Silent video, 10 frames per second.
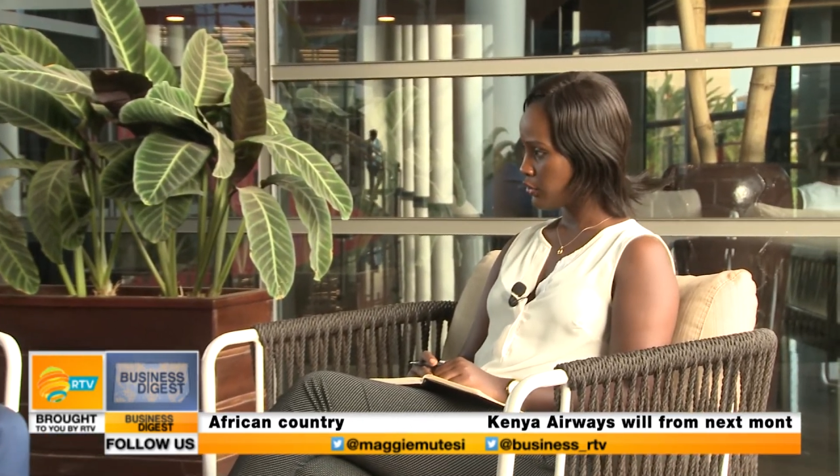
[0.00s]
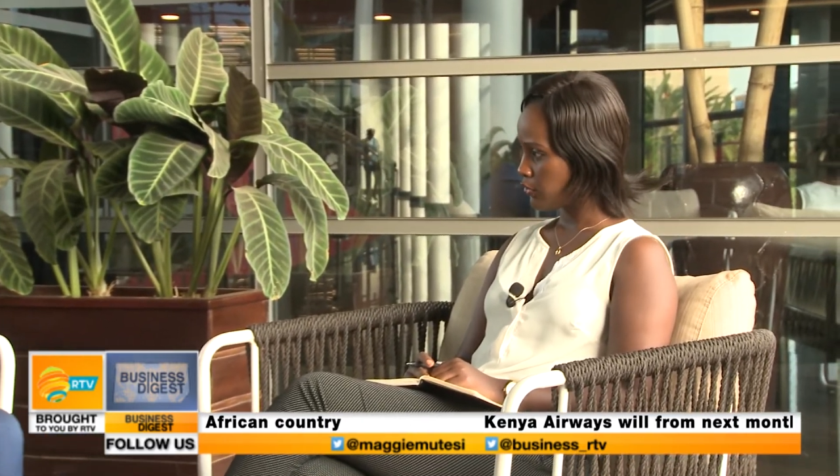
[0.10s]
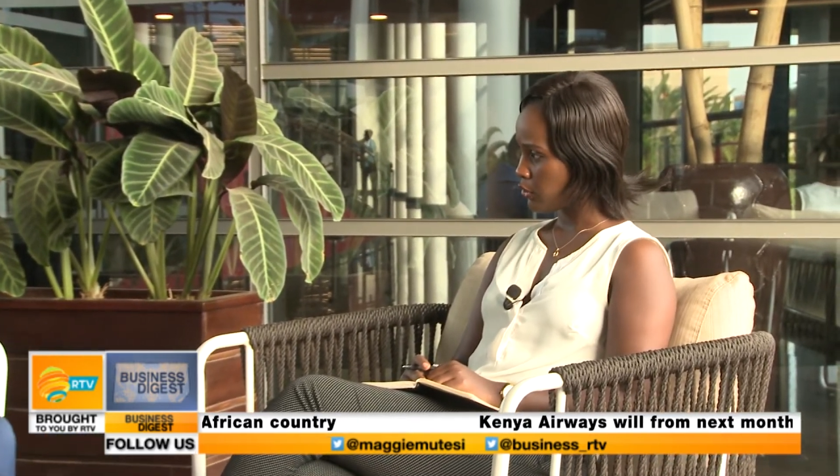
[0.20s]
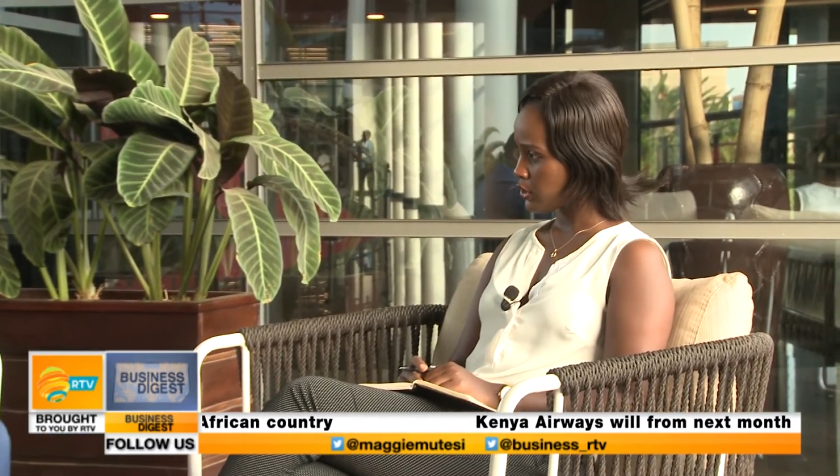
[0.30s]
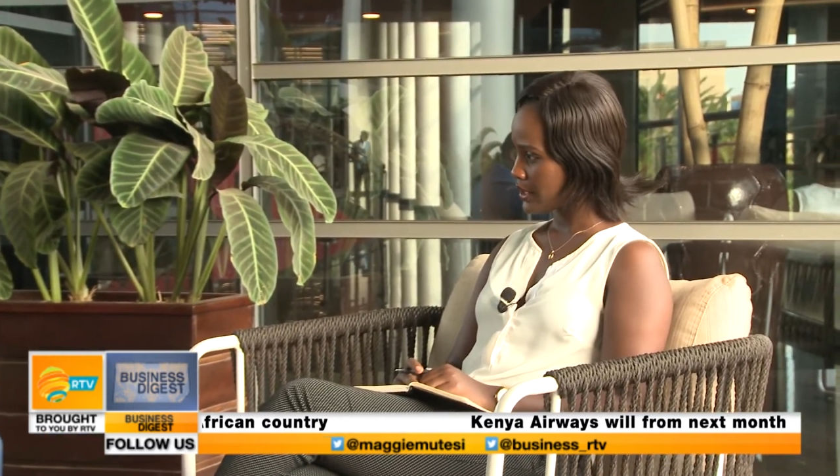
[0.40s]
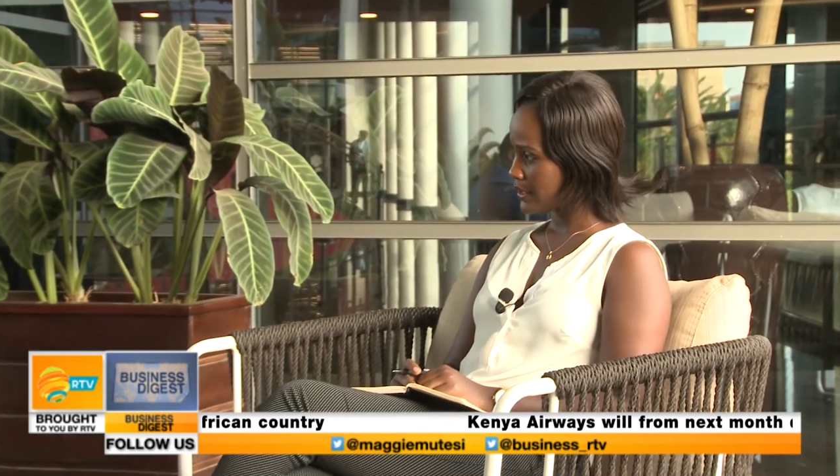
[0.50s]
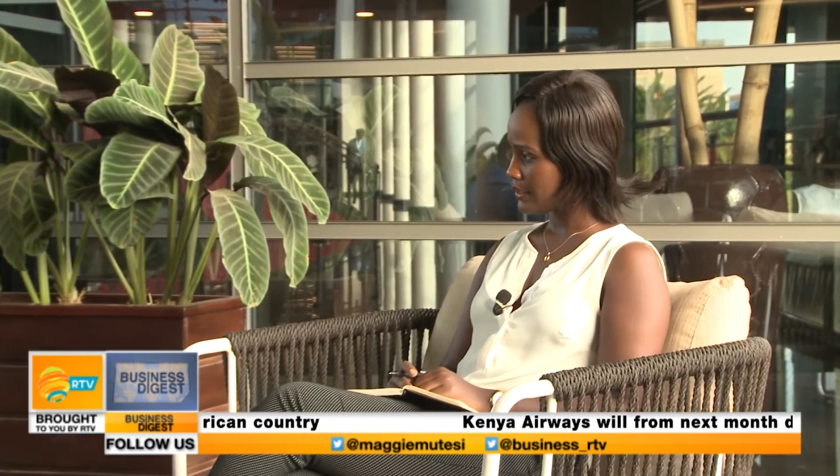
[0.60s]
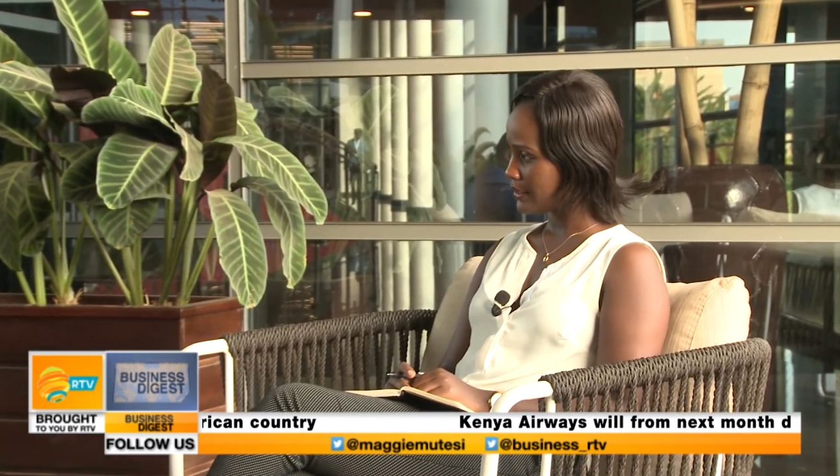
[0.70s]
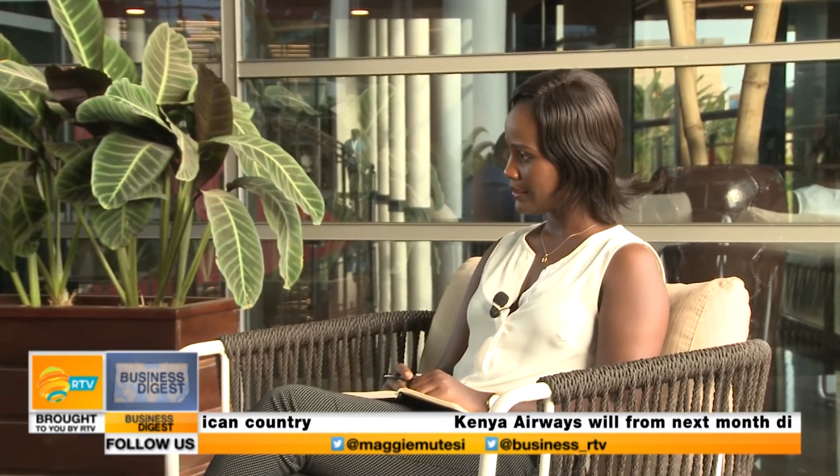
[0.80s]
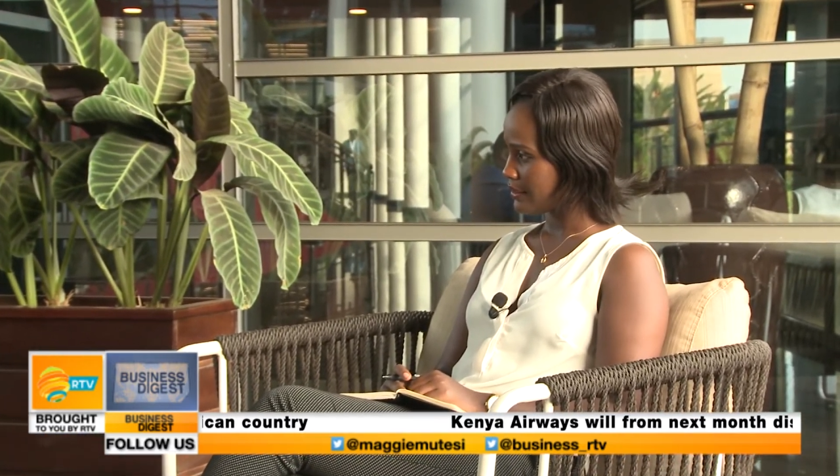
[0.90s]
you
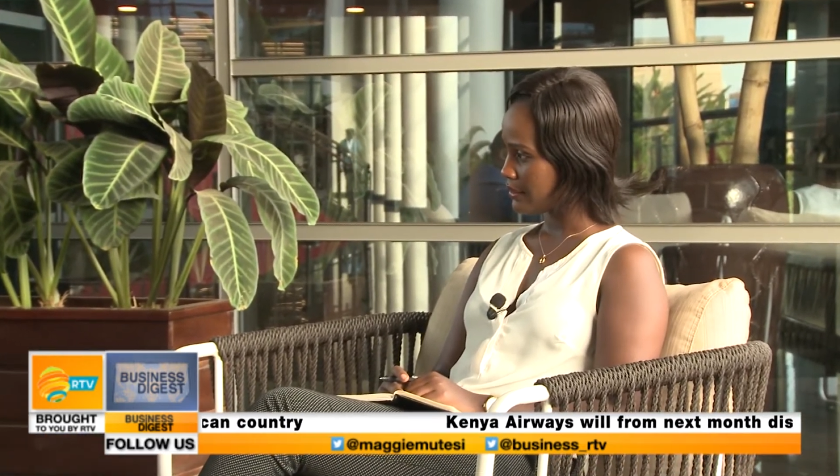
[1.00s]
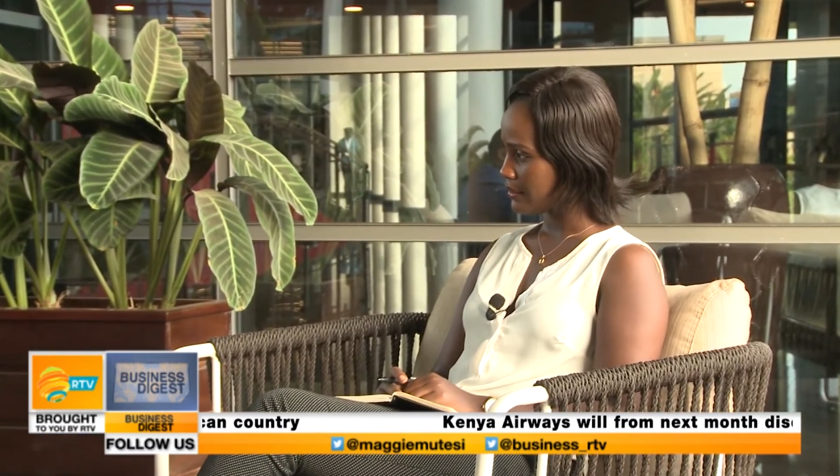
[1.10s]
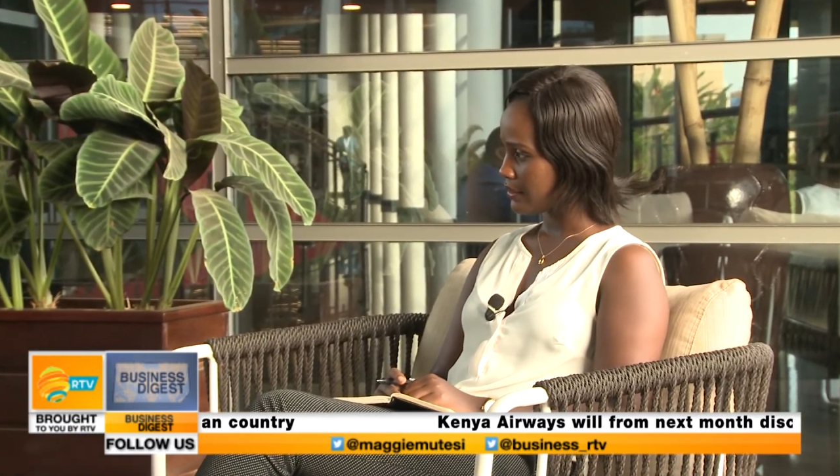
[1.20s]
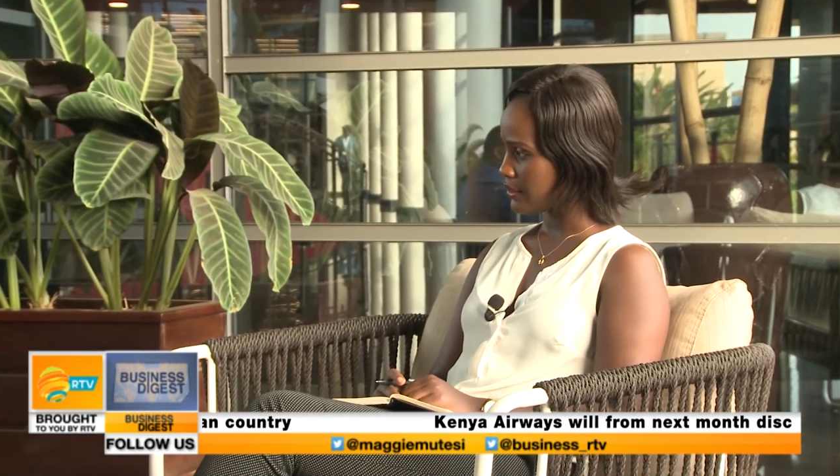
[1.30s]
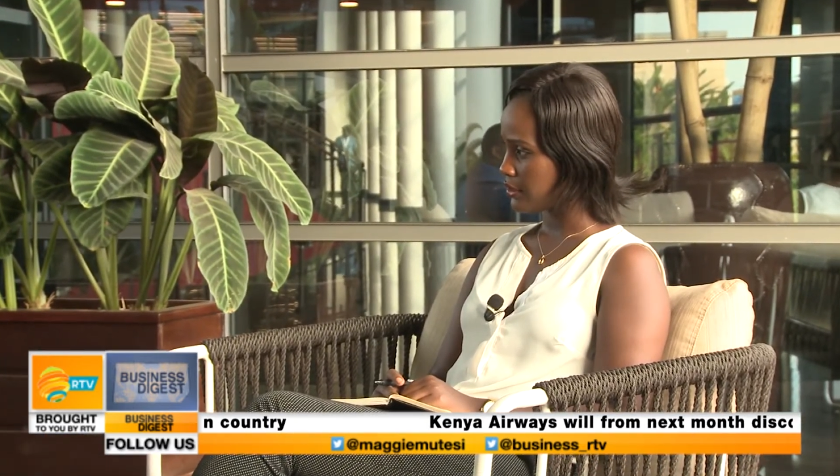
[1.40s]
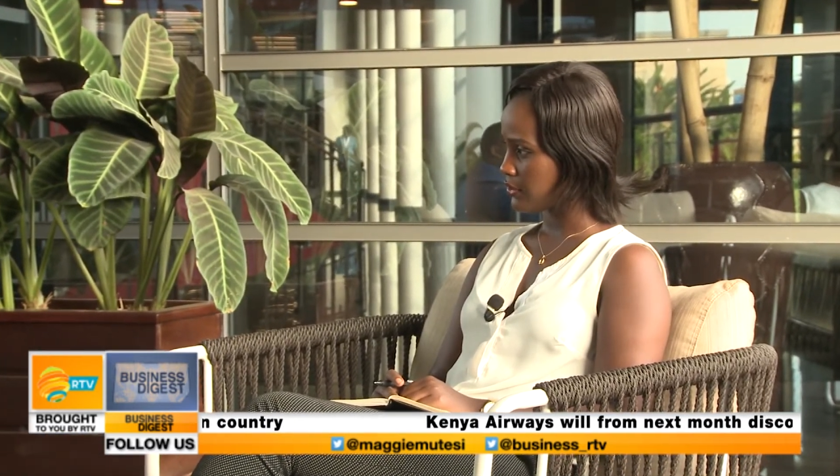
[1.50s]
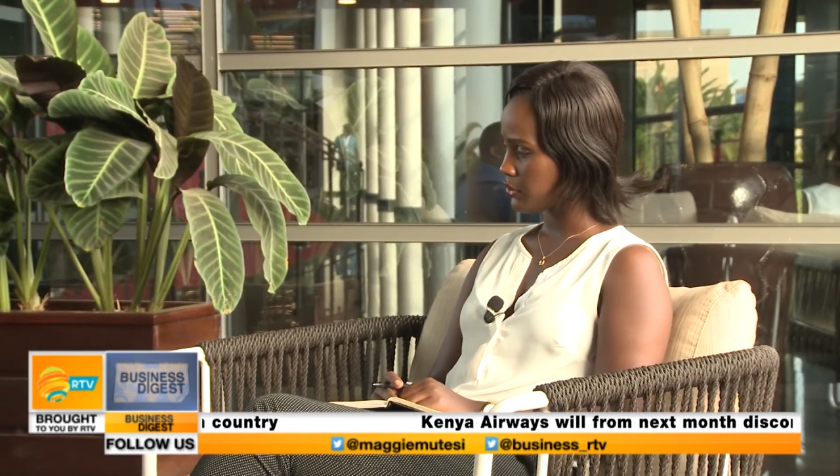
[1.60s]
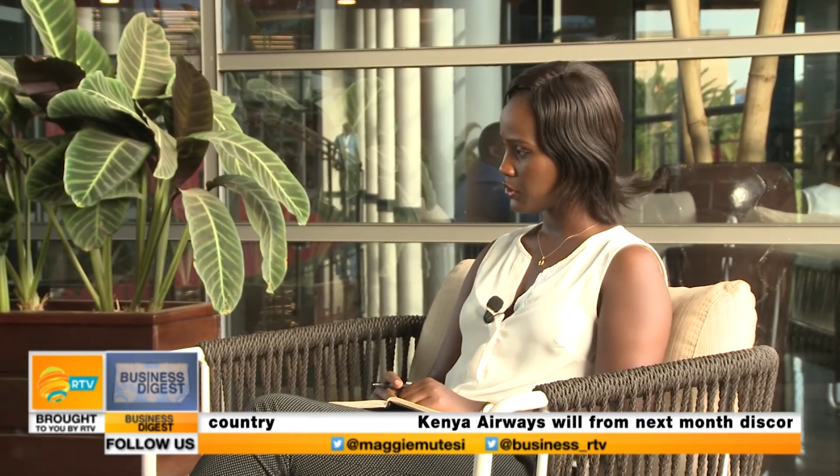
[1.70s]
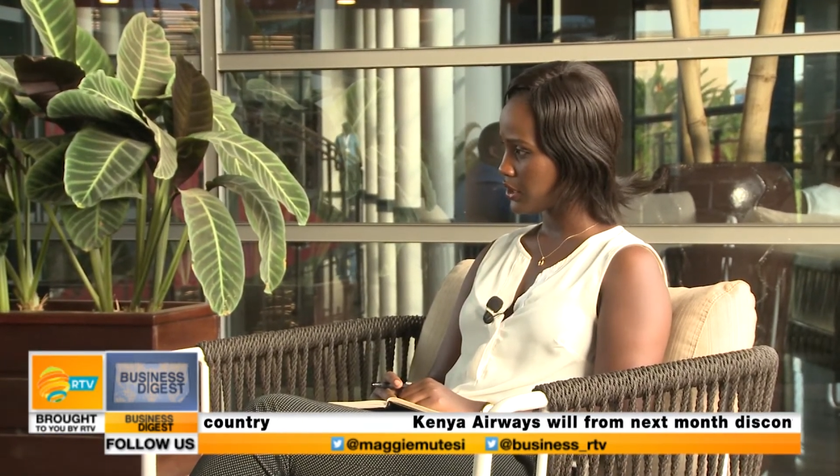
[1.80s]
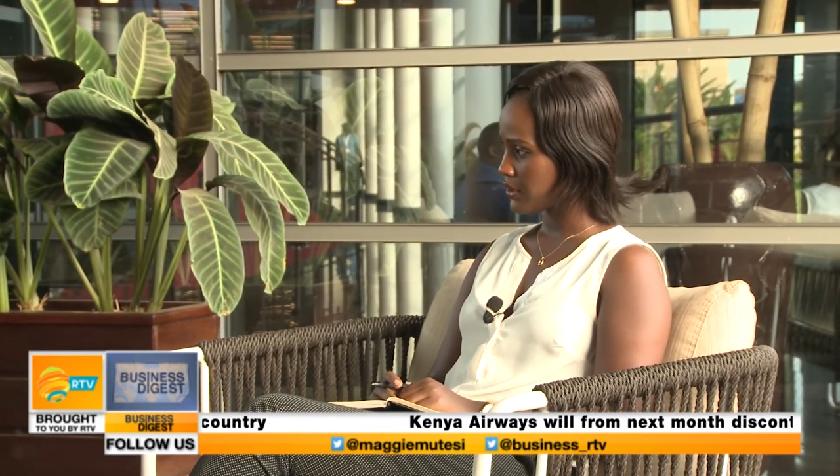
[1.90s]
foresee in the near
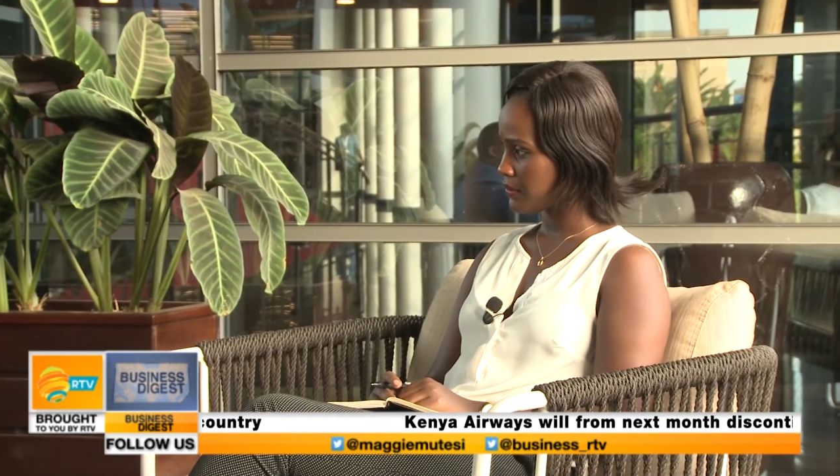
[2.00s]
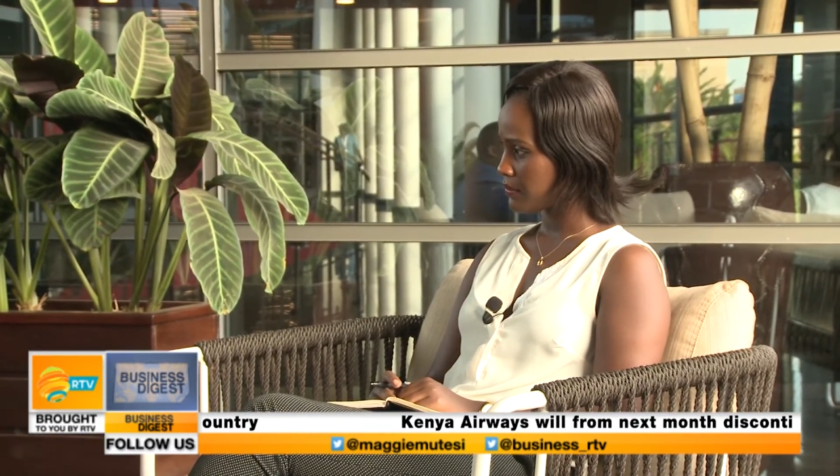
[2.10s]
future?